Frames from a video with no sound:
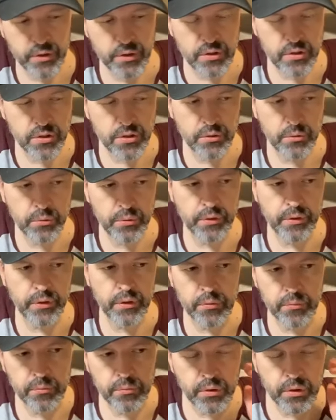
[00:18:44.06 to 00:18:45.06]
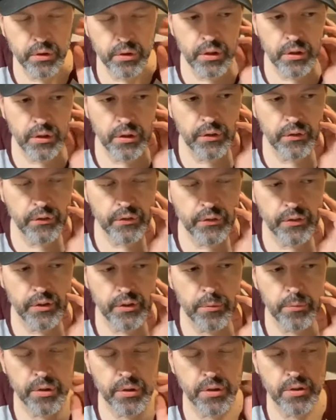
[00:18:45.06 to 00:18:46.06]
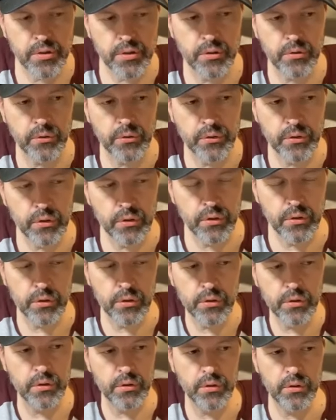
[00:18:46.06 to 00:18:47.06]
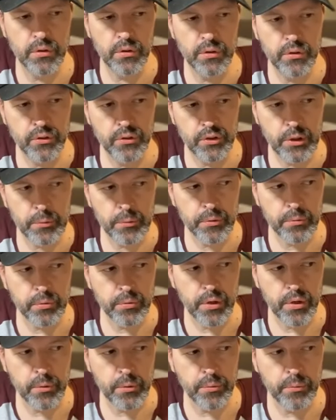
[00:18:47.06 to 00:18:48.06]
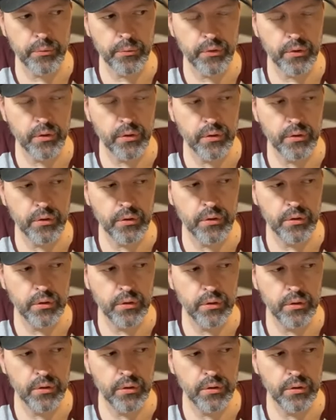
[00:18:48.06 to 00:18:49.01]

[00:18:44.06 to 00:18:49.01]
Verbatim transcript: a stomach issue with him, like he had stomach issues, stomach problems.